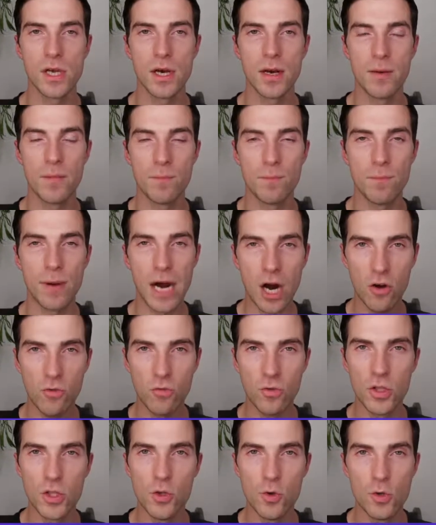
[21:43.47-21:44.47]
powerful
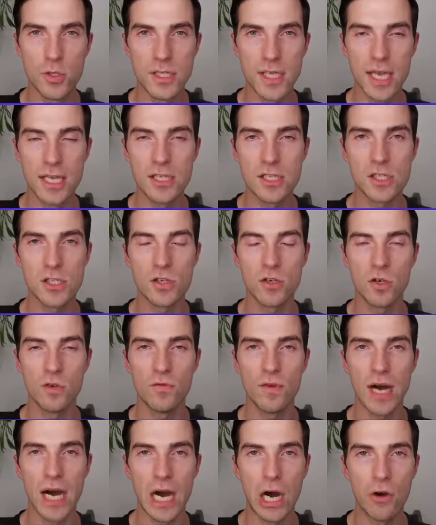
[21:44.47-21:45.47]
use cases of
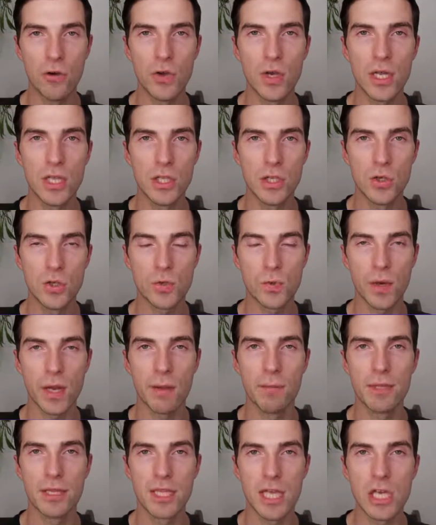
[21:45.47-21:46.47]
how you can use
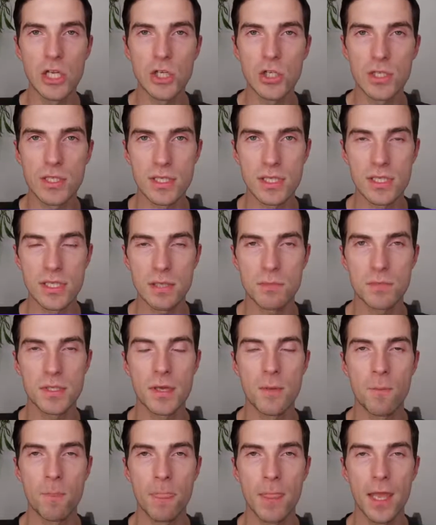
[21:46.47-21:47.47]
recommendation systems.
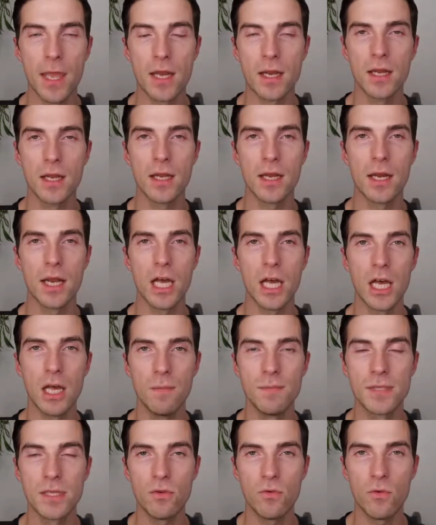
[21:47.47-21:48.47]
It
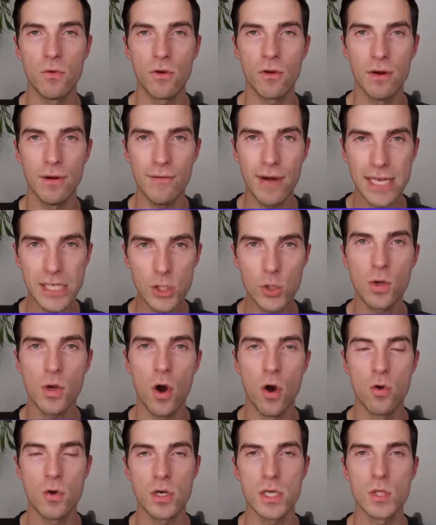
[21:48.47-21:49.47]
helps restaurant
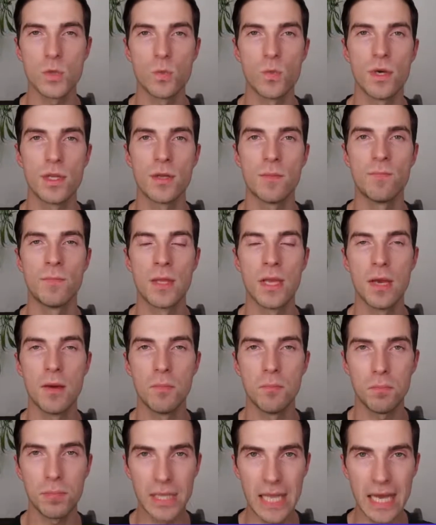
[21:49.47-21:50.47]
owners with
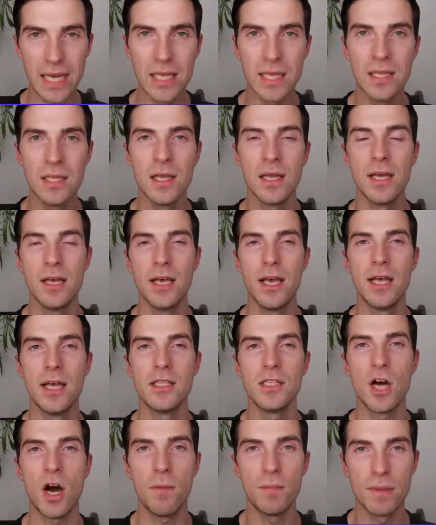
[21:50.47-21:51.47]
planning and
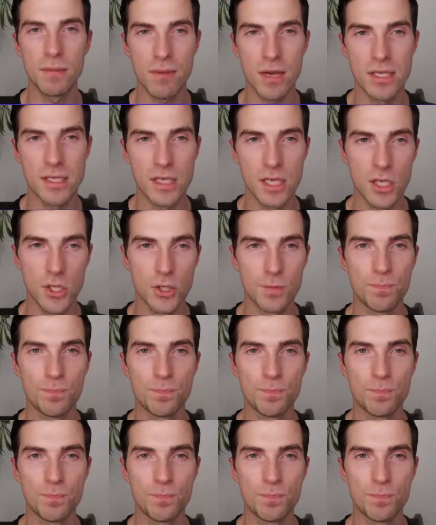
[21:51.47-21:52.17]
optimization.